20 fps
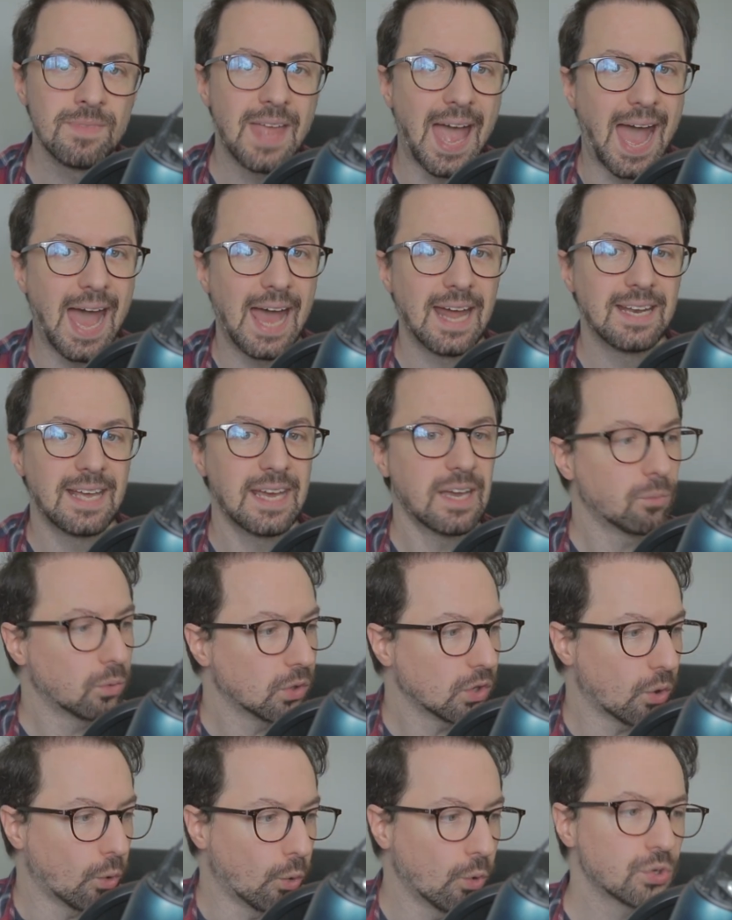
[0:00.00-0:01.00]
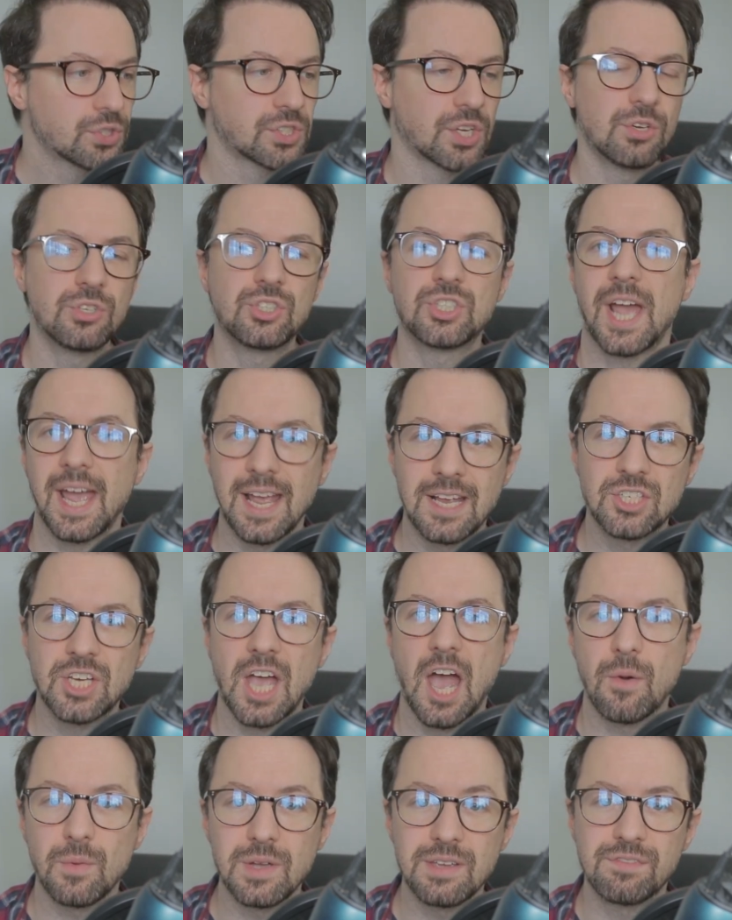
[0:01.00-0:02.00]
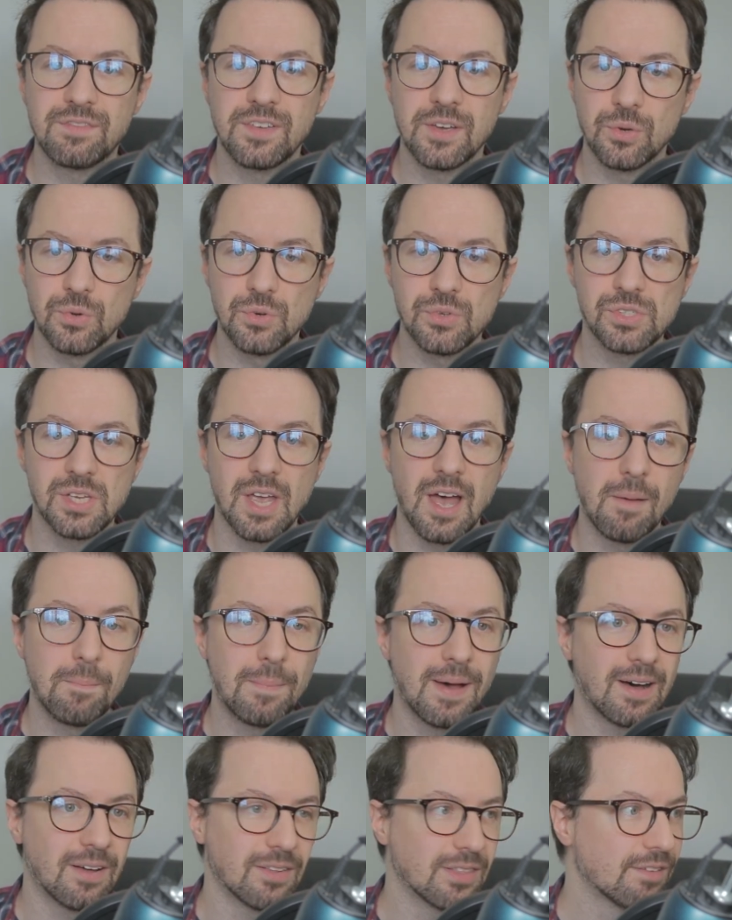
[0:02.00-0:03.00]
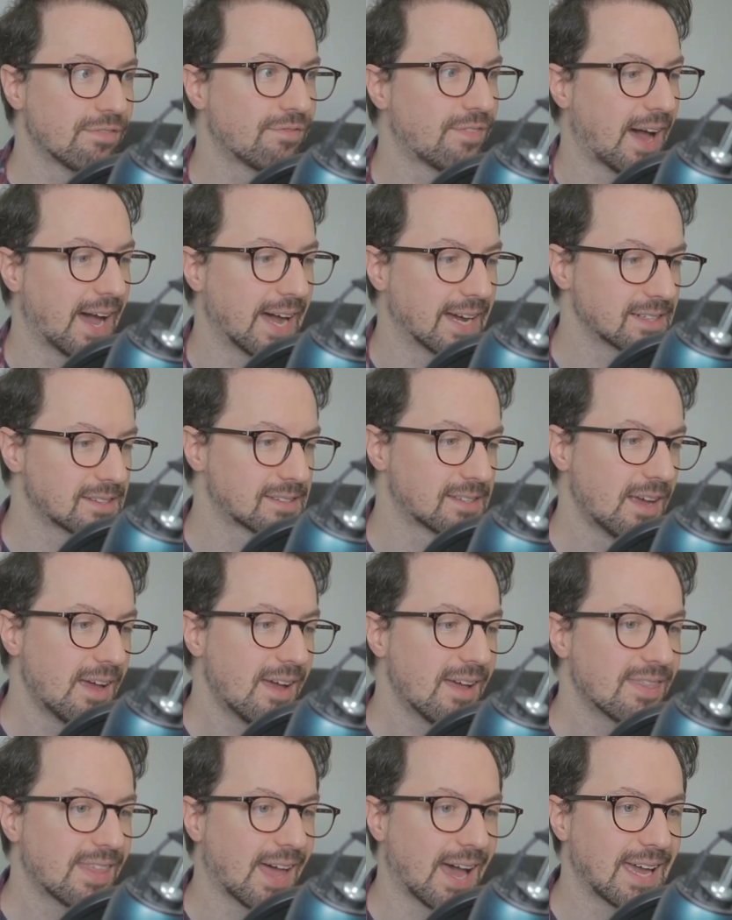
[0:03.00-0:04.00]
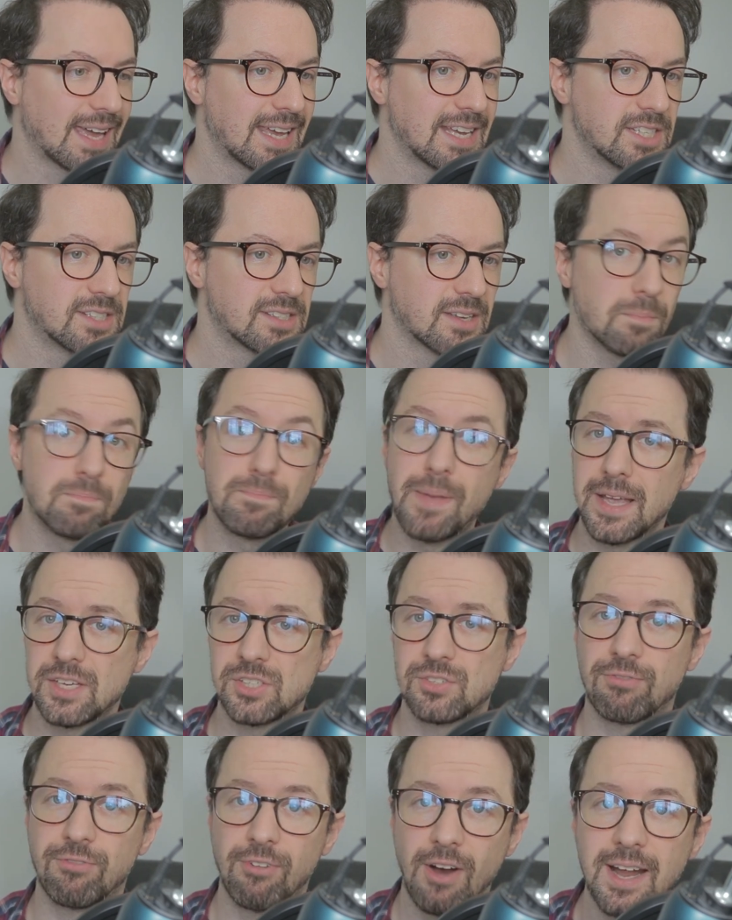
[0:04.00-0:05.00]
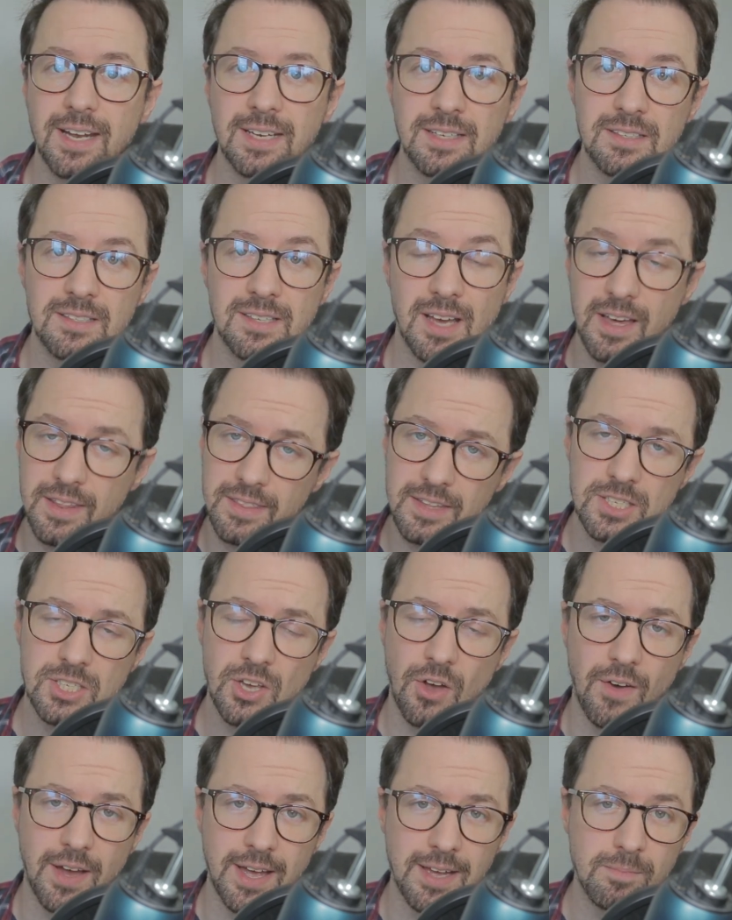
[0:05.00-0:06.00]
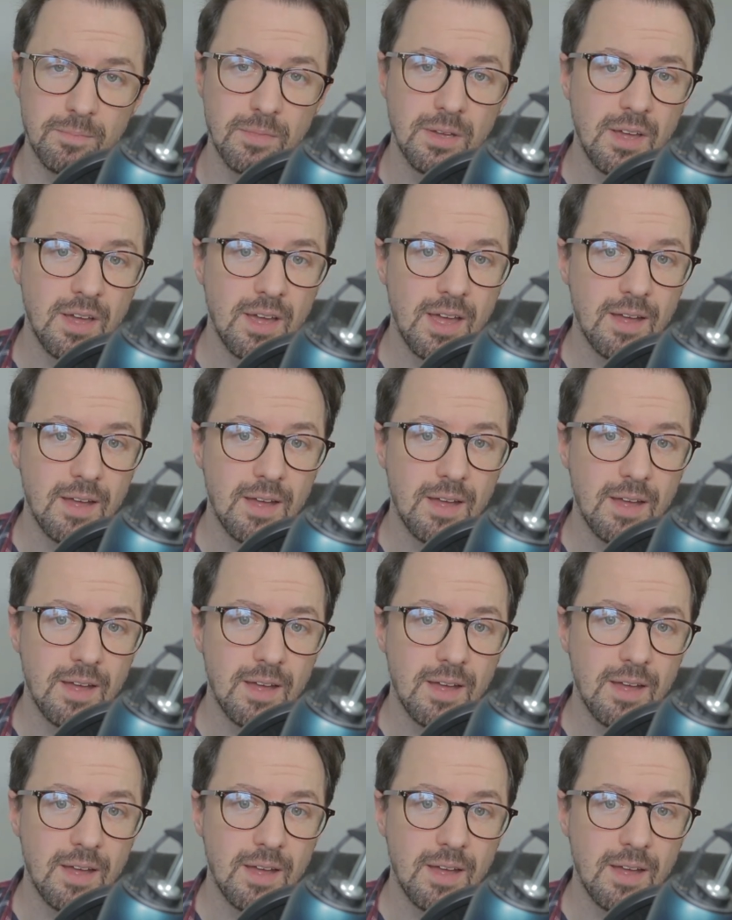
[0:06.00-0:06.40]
And it will also change how he feels about the fact that his best friend at the time